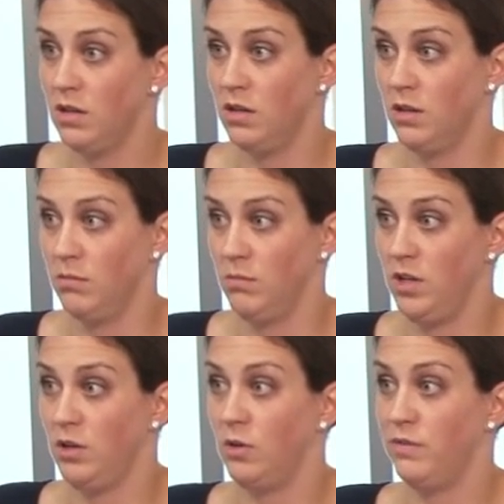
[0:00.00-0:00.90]

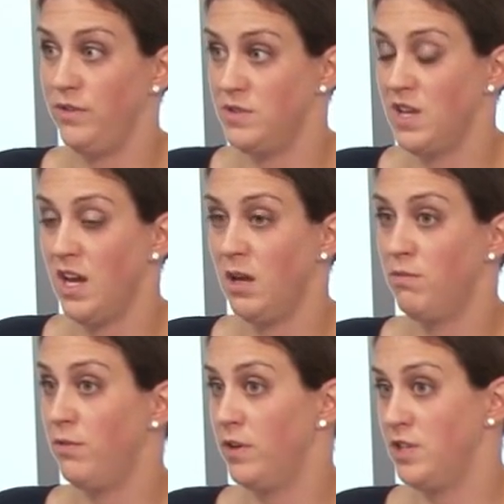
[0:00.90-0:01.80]
You know, if you sign
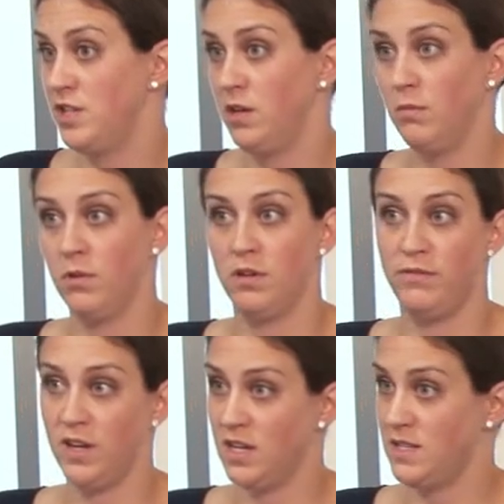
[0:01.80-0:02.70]
up for a gym or a
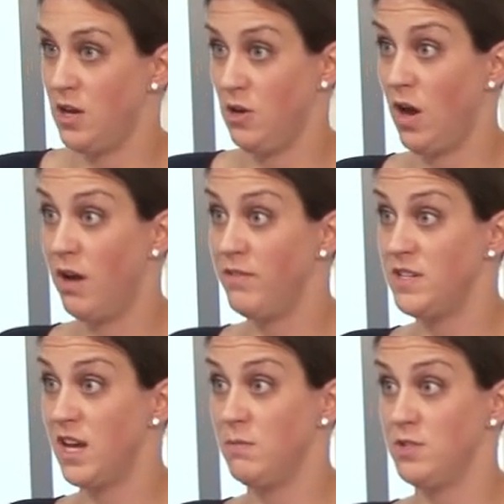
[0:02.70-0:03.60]
fitness center,
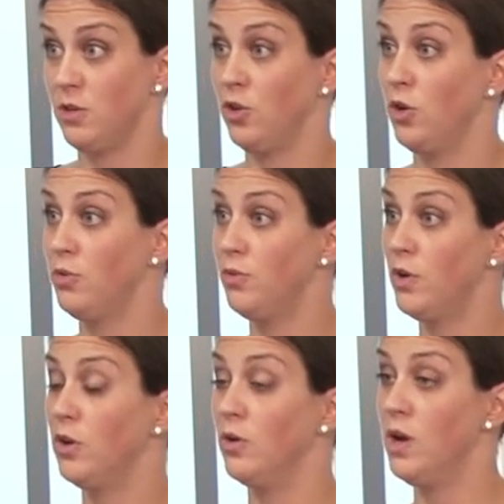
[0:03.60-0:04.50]
oftentimes they'll go
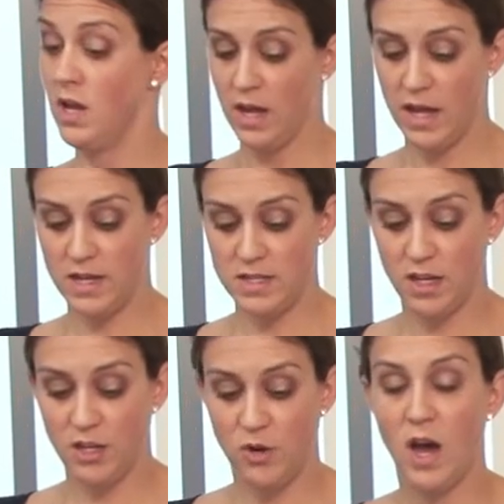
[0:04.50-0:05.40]
through and
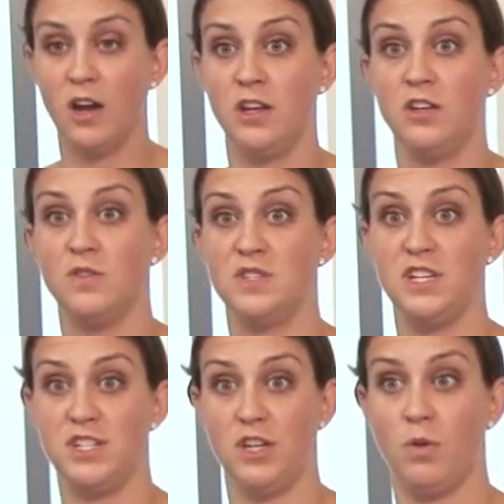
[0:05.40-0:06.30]
tell you how to use
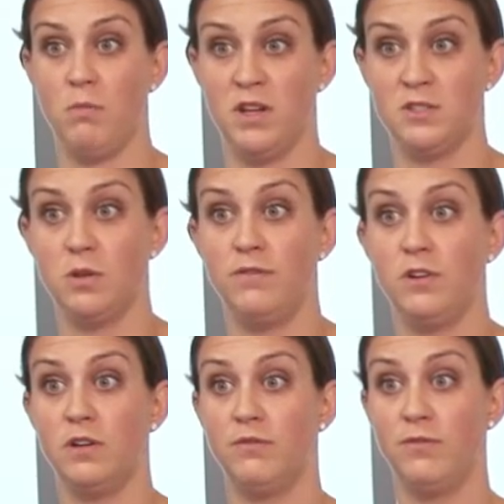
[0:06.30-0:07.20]
each equipment. So if
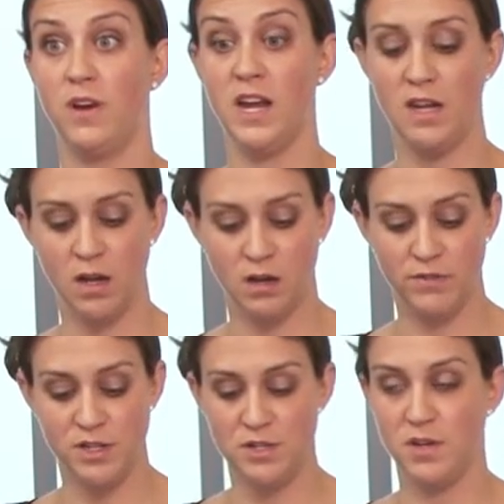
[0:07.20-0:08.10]
you're afraid
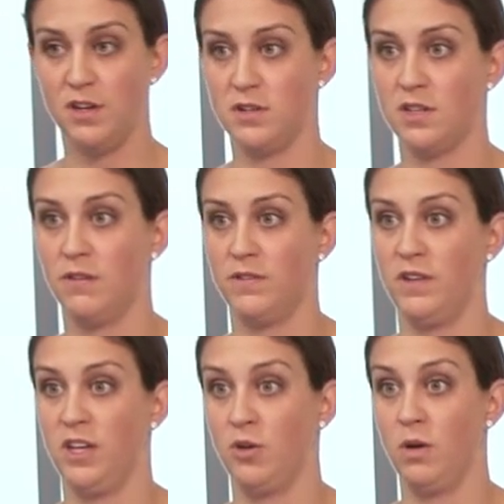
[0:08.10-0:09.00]
of injuring yourself
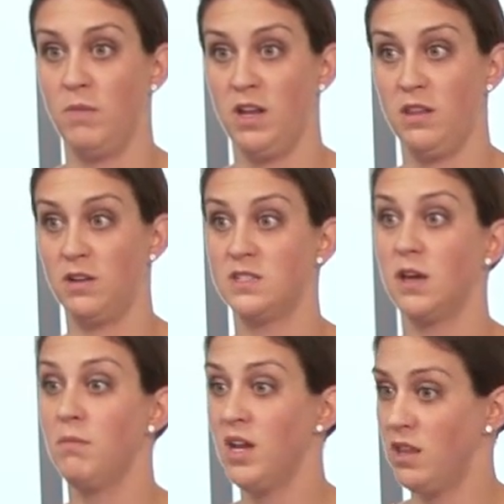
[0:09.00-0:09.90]
on the equipment, there's
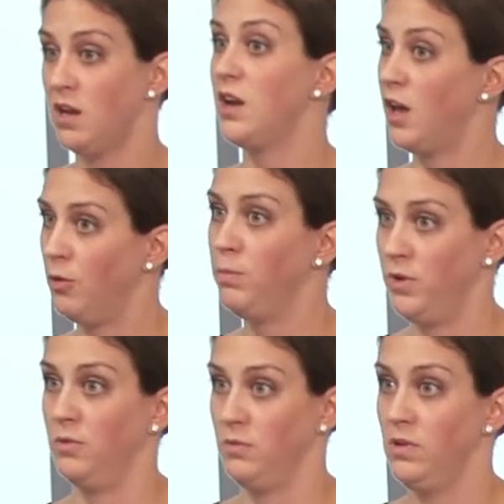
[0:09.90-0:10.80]
somebody there to help you.